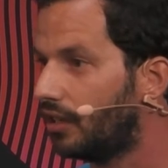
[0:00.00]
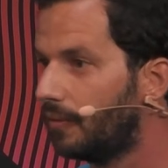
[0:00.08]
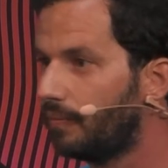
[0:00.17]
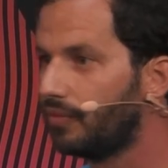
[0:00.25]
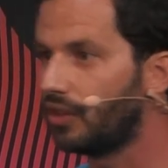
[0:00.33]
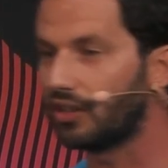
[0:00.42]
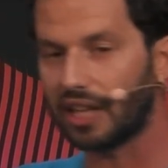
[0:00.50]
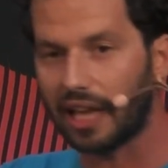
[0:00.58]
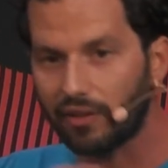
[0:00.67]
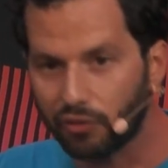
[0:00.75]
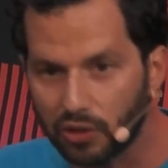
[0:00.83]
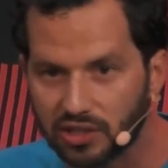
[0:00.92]
Not
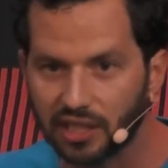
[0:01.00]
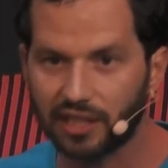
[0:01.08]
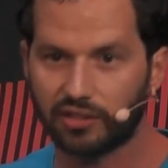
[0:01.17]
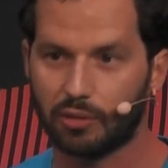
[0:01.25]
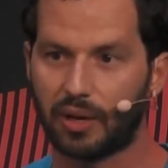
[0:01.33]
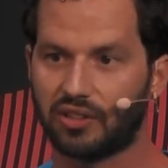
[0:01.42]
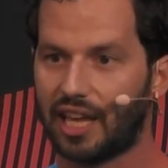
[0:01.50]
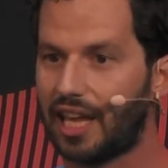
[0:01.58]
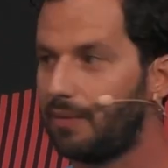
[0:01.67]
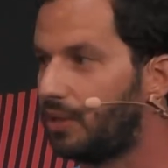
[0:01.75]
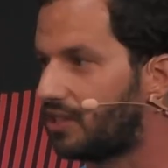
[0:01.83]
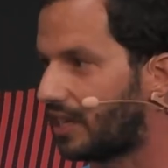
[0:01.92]
everything is about
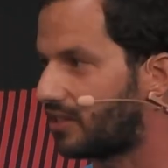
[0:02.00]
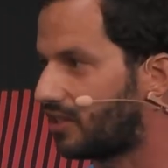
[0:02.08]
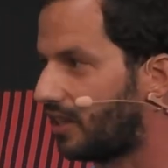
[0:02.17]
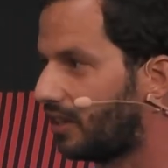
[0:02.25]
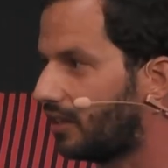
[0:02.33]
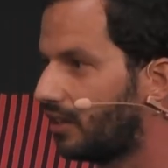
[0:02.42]
A/B testing.